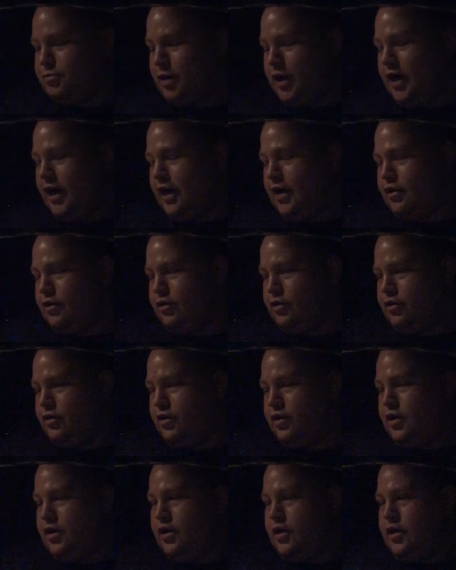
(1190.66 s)
Matter
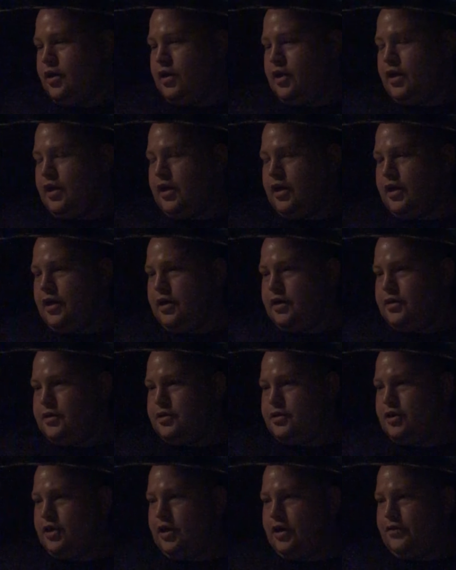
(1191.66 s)
and
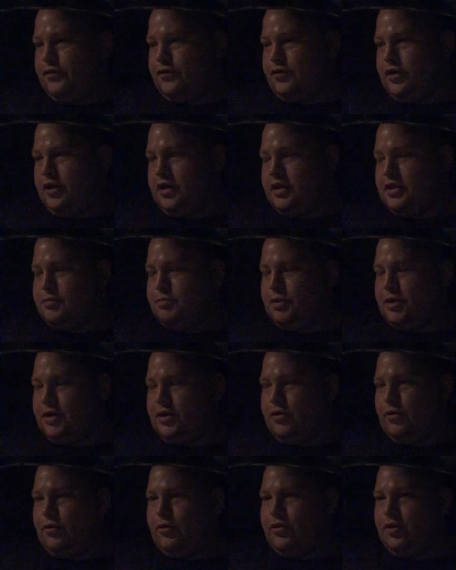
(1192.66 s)
stuff, and that's been
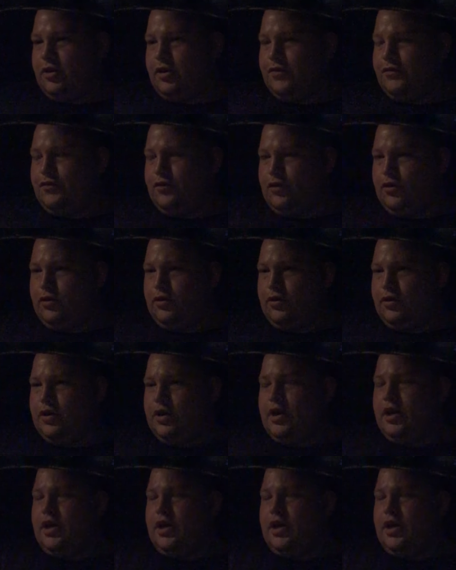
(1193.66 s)
going on for